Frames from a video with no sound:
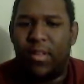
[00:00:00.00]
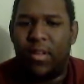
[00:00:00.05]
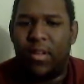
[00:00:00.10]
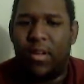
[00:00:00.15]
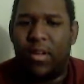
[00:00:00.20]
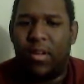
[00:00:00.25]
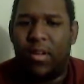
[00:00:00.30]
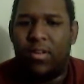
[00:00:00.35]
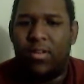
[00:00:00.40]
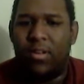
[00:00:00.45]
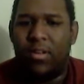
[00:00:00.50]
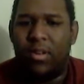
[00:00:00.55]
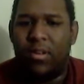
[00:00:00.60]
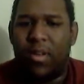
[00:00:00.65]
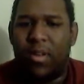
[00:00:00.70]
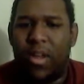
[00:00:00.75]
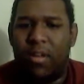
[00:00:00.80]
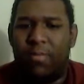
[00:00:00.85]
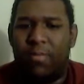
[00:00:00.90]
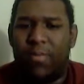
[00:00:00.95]

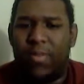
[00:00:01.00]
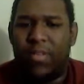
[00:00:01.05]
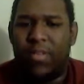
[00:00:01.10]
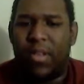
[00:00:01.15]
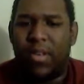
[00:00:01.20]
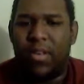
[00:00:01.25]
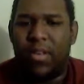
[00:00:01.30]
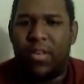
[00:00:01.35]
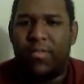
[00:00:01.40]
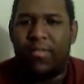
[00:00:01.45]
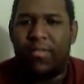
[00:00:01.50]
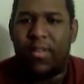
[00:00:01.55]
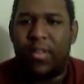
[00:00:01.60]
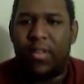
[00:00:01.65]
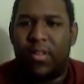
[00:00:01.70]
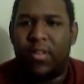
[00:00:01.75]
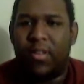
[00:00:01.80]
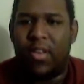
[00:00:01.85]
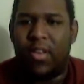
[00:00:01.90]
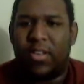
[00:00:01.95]
Helpless and
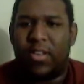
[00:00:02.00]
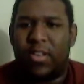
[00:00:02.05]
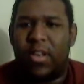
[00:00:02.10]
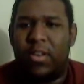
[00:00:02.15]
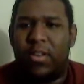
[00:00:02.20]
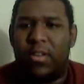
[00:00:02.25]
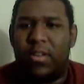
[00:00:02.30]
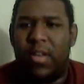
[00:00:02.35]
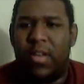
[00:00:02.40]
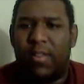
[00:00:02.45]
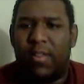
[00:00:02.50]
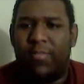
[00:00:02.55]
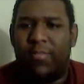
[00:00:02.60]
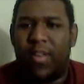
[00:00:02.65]
nothing. It's something you gotta